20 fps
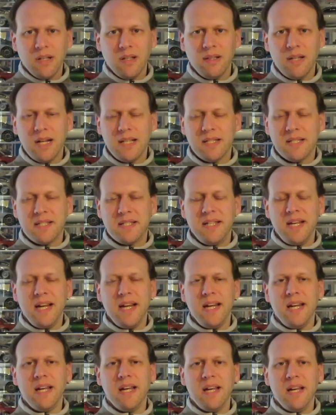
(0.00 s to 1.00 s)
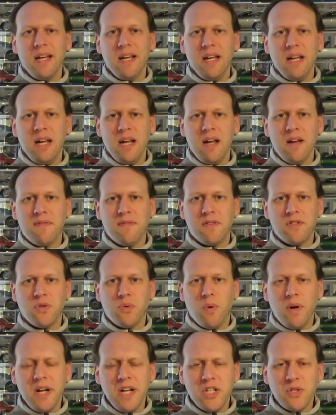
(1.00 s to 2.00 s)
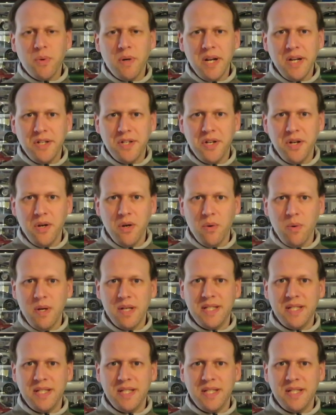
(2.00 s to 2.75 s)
Let's see if 2022